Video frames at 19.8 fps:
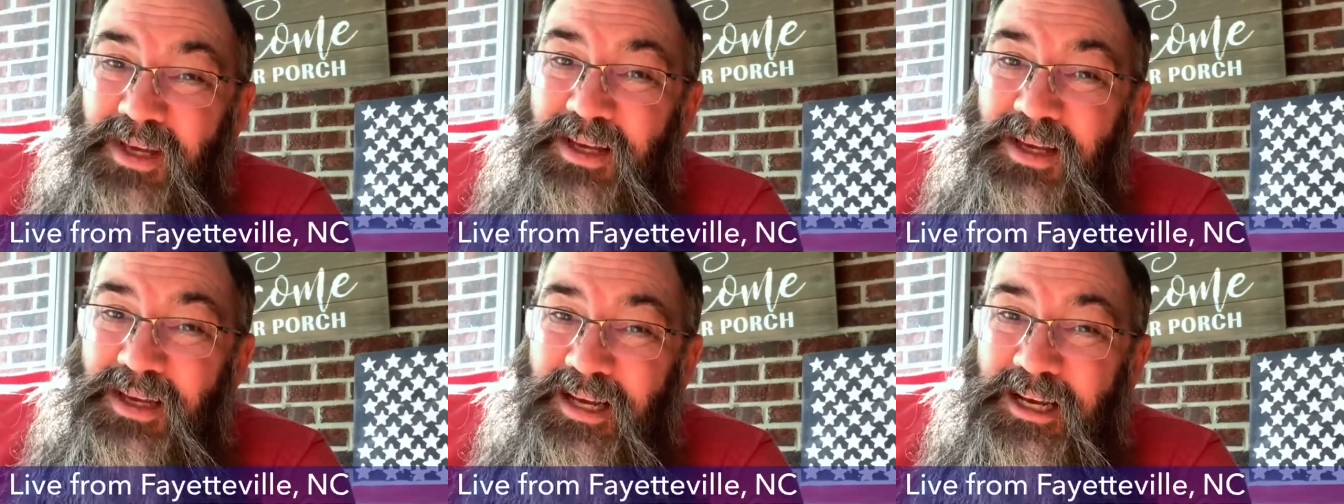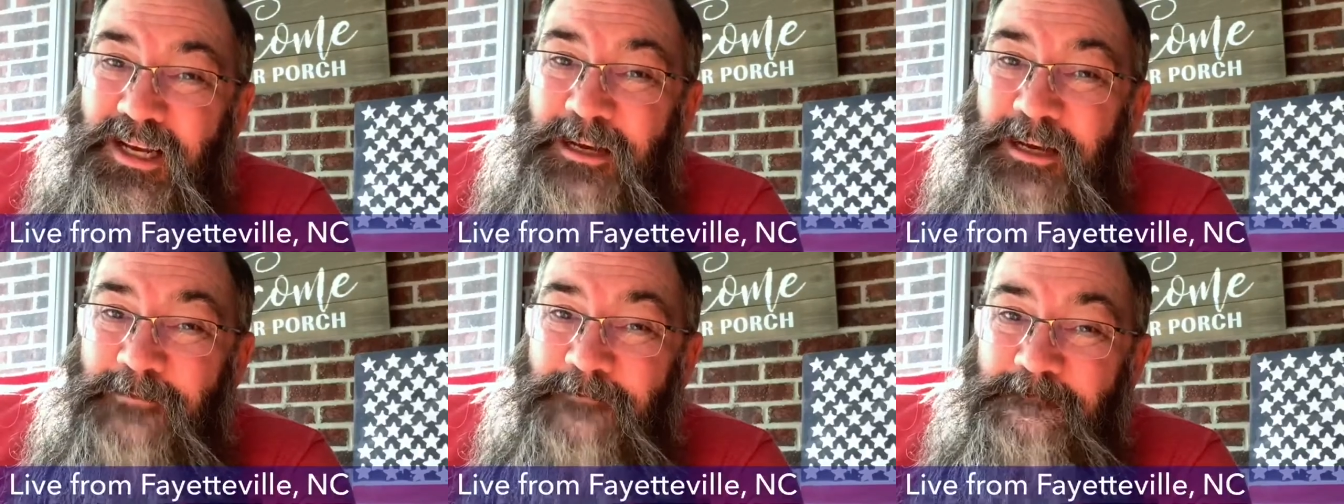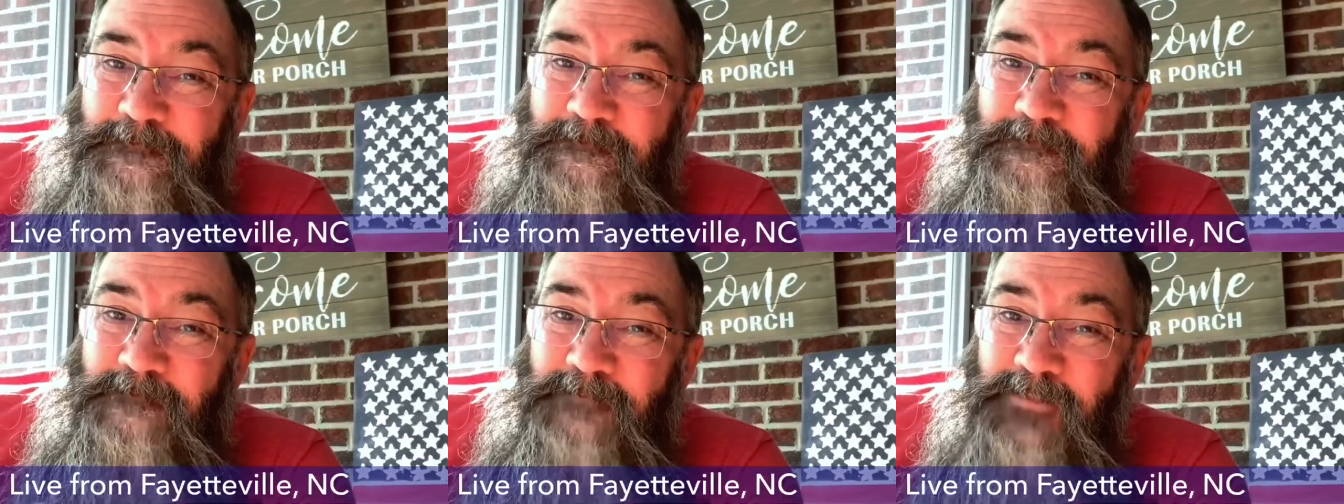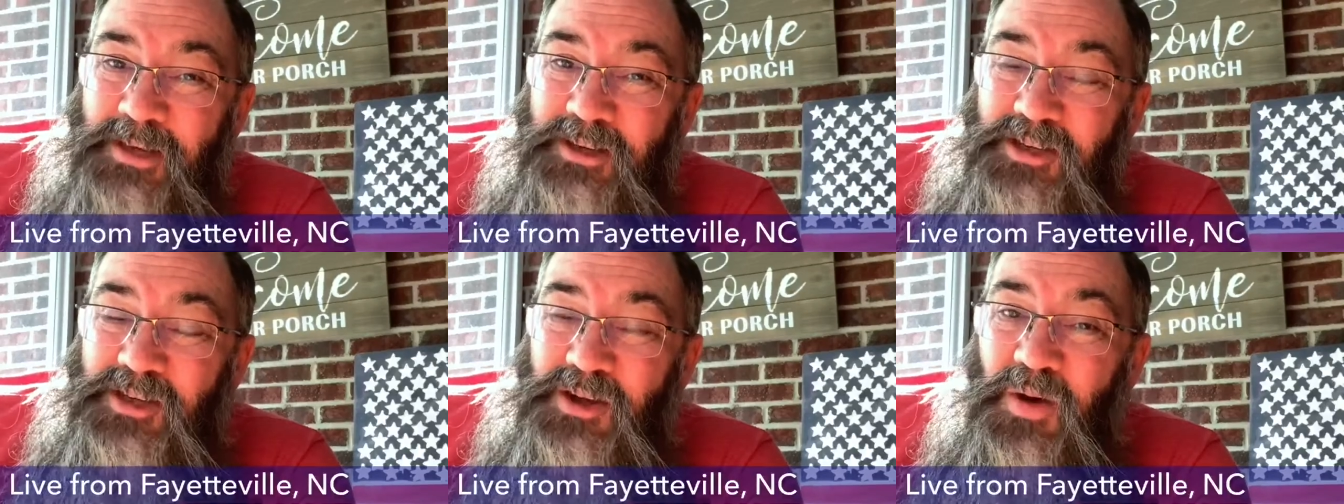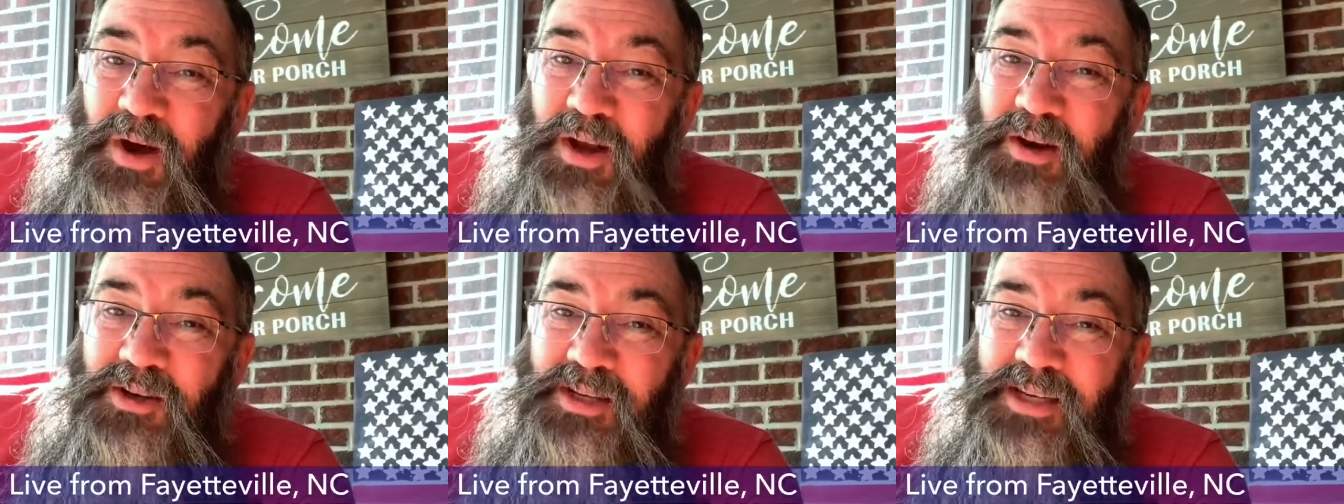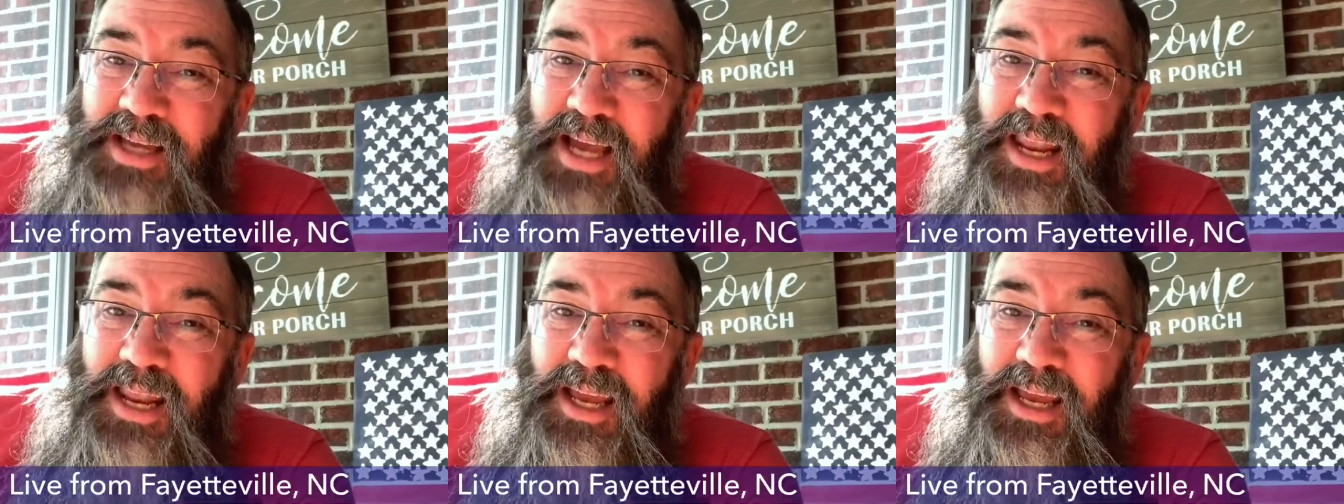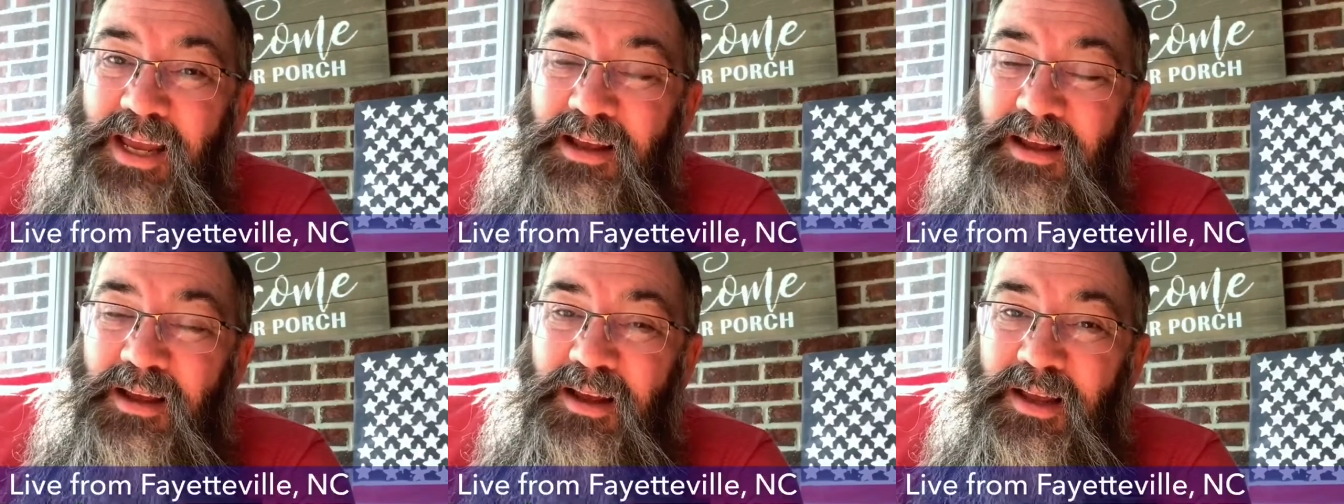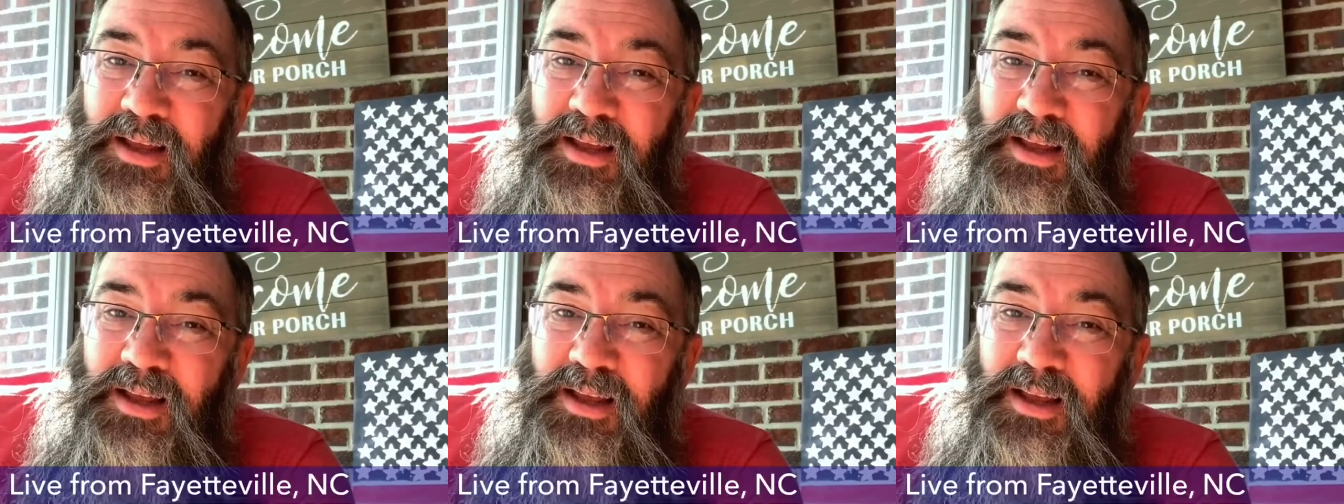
Um, so understanding